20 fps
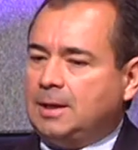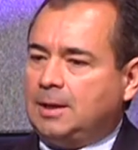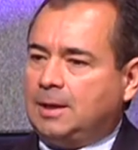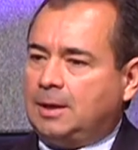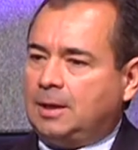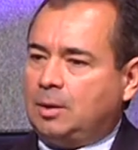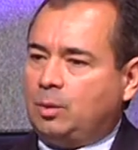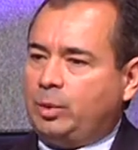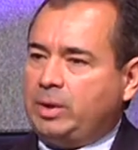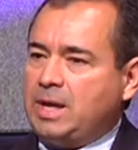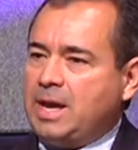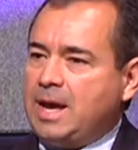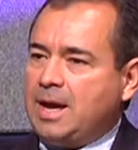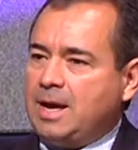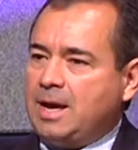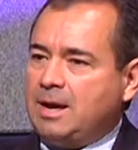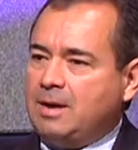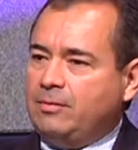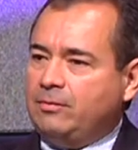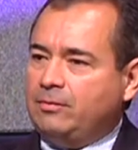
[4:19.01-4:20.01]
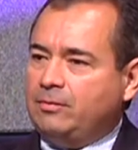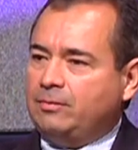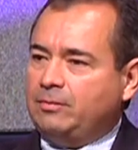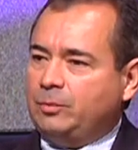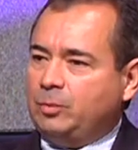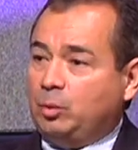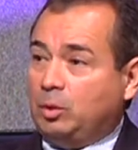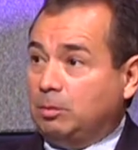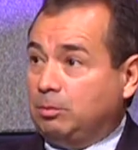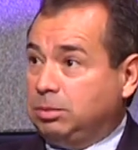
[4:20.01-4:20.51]
Uh, we have,
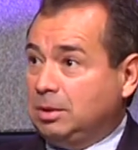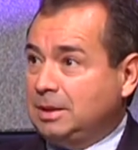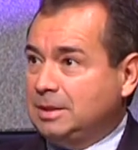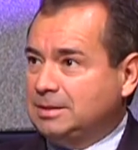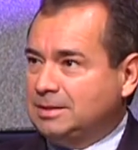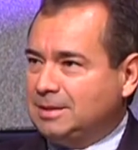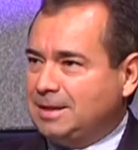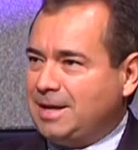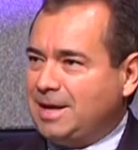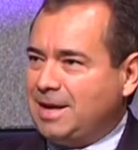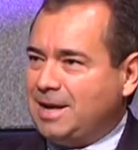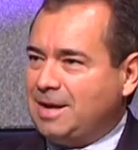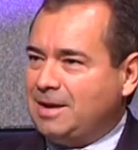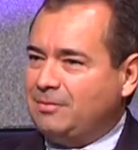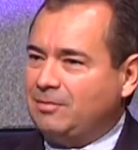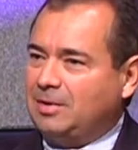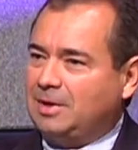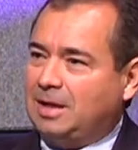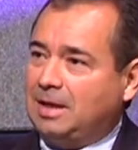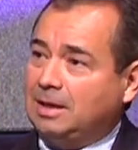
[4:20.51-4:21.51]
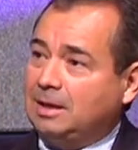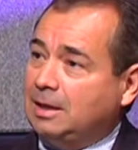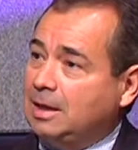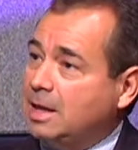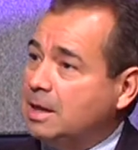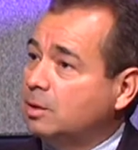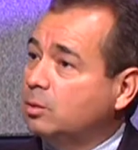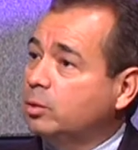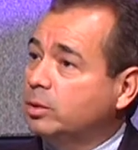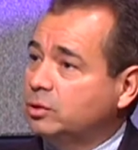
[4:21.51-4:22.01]
we're blessed to have a
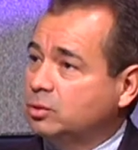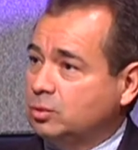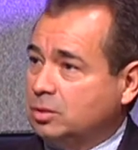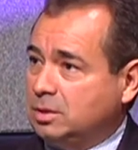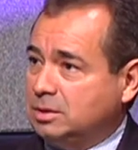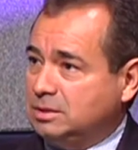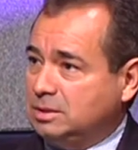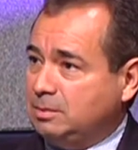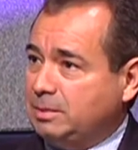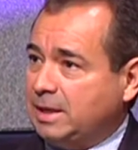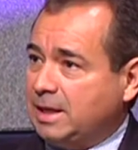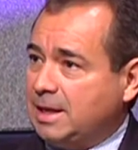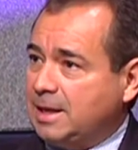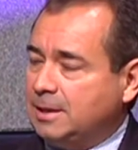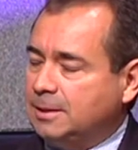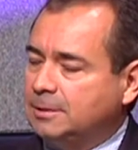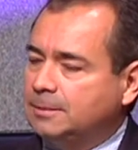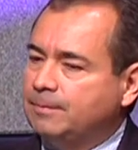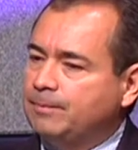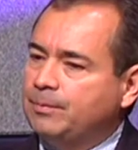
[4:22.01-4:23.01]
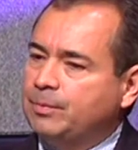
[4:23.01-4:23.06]
lot of restaurants in McAllen.